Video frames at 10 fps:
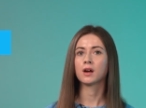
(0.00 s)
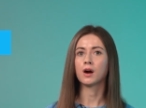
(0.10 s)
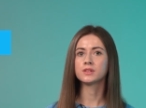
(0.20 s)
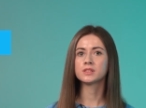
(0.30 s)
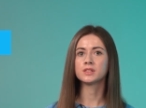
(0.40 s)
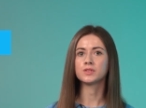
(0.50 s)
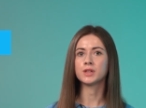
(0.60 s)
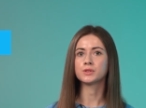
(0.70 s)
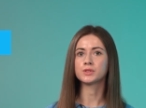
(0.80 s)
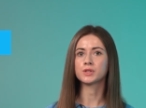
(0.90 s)

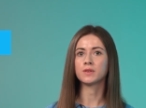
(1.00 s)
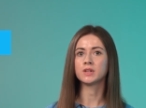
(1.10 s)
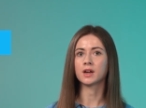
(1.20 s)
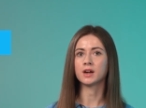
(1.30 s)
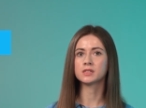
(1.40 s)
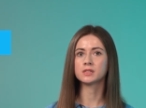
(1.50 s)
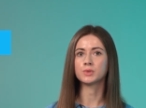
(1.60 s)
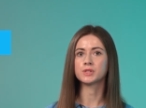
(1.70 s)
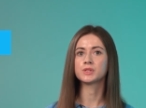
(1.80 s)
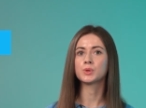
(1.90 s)
Concentrate on serving
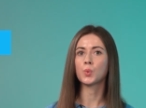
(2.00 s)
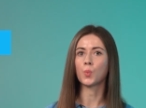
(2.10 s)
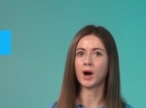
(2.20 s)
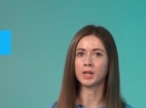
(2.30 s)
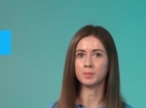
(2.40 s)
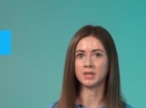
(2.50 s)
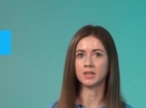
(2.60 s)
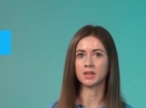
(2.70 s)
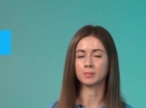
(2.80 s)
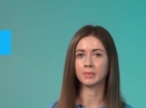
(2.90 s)
customers through one
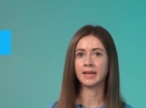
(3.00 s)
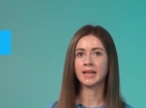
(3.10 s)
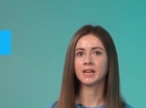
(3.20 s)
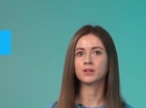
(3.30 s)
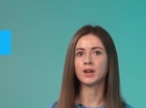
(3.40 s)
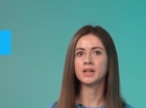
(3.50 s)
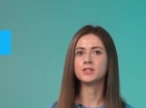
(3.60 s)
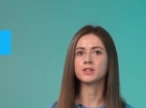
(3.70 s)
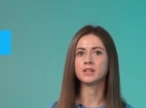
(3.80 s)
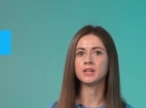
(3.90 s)
medium.
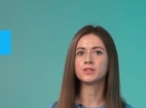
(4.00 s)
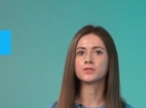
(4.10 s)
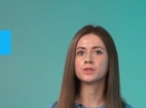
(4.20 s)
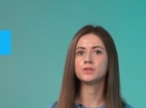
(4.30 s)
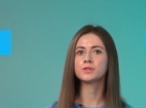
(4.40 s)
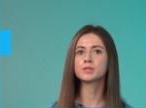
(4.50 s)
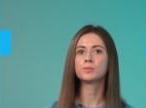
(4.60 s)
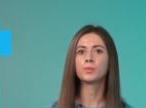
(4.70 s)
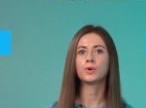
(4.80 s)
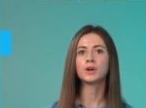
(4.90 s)
Gradually introduce
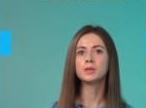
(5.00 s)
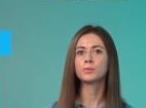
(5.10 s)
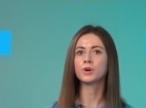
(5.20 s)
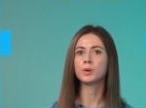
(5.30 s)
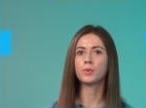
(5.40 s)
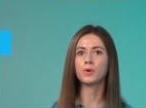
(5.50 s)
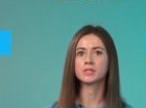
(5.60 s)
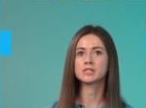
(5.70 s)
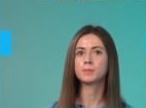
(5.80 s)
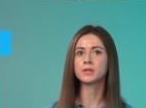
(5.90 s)
more and more
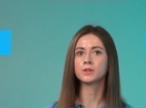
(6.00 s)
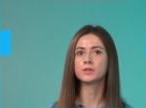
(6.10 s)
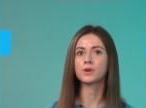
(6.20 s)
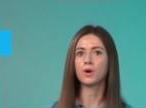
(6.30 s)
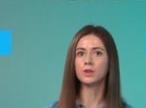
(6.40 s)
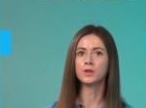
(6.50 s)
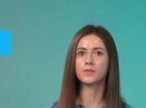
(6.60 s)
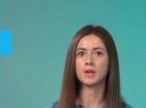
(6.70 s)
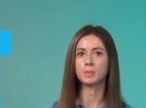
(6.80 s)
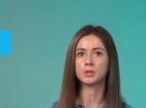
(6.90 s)
bots, but not all
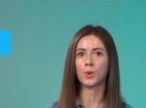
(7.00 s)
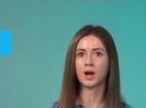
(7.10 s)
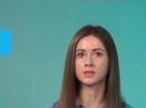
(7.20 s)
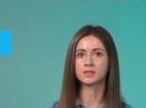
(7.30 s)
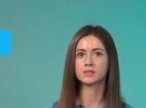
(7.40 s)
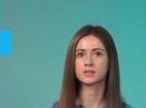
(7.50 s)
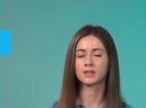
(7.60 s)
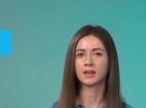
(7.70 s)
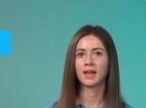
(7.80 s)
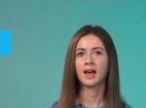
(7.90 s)
of them at once.
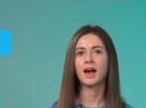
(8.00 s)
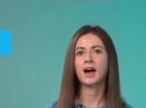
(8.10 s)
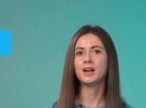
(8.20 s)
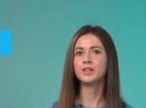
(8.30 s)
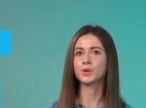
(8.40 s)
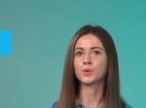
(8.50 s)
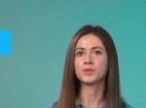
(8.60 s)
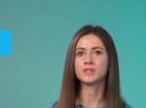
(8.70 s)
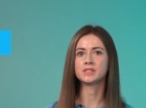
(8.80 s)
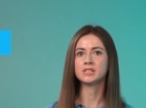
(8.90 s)
I
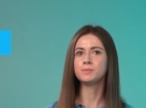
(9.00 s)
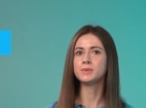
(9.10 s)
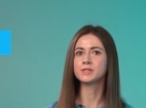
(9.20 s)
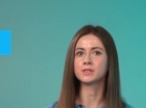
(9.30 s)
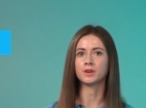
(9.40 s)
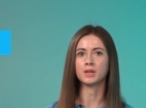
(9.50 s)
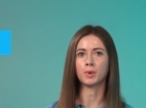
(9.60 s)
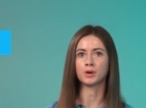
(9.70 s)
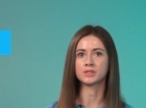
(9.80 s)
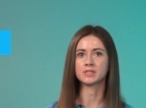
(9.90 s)
know this tip is not
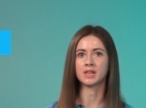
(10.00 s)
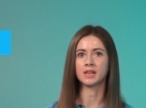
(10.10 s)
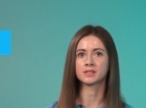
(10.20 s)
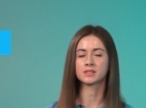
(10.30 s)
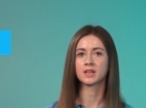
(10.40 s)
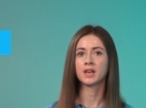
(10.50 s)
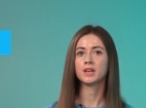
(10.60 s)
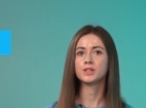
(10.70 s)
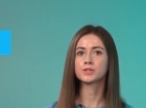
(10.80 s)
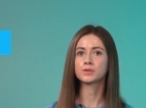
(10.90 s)
about sales.
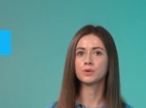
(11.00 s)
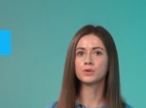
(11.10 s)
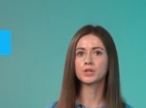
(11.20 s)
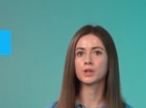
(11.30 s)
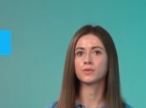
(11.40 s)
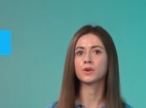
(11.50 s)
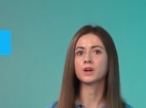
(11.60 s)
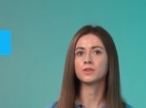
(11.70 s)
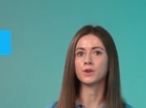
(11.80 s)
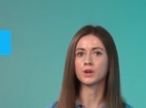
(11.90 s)
It's crucial for
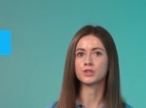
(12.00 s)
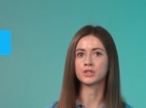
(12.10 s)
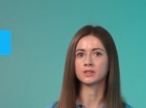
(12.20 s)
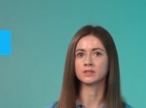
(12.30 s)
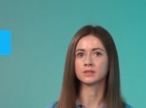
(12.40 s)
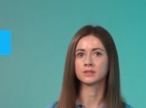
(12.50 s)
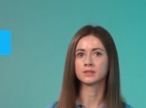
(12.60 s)
conversion.